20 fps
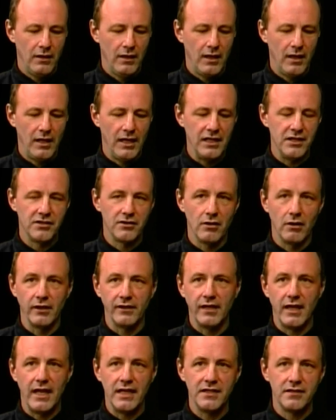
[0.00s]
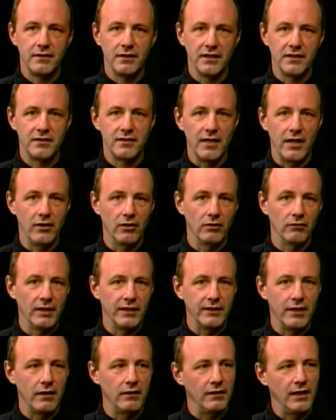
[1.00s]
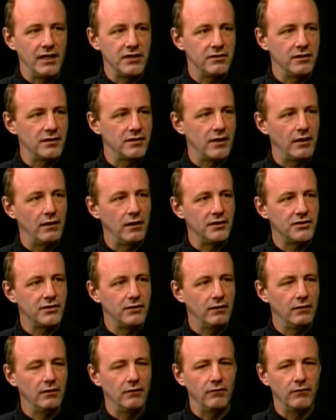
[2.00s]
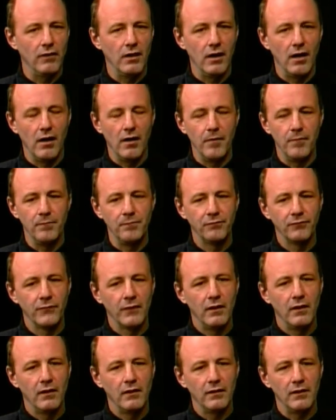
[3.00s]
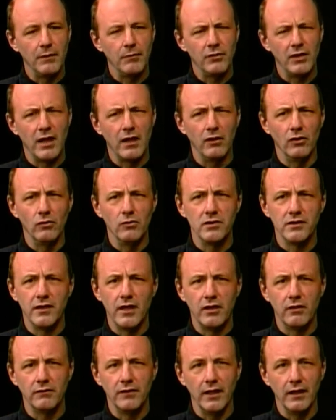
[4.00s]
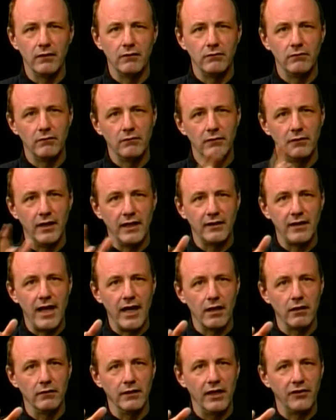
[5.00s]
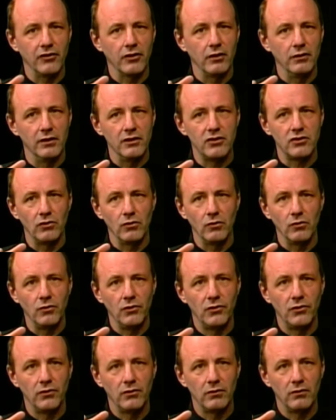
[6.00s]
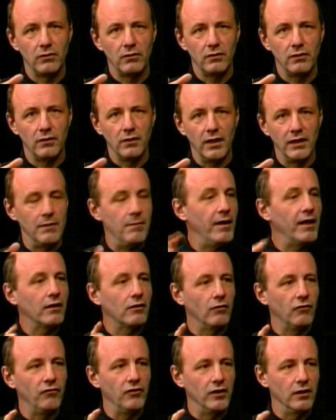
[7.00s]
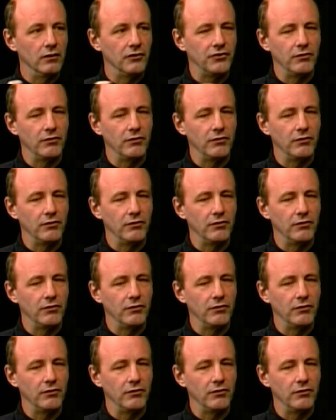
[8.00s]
He started the Hastings Center right down in Hastings on Hudson. Um, they put out a newsletter. They they tackle ethical issues in the medical field.